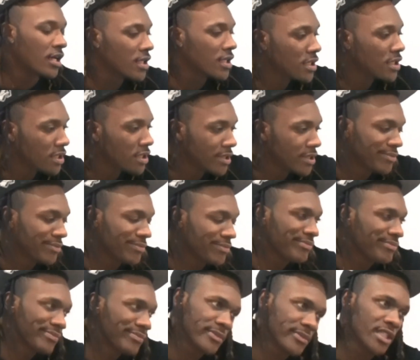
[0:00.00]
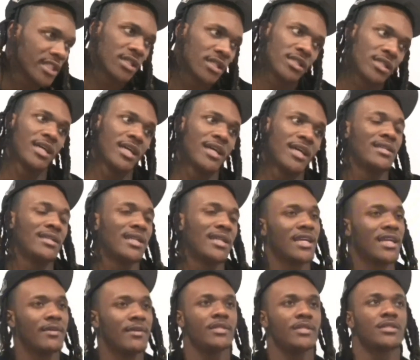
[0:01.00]
Um, another
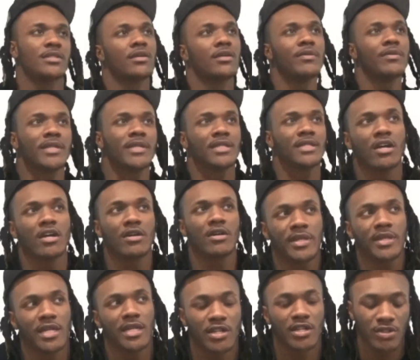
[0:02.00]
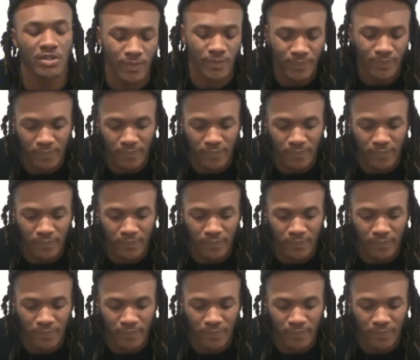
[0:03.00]
thing that be, don't be throwing me off.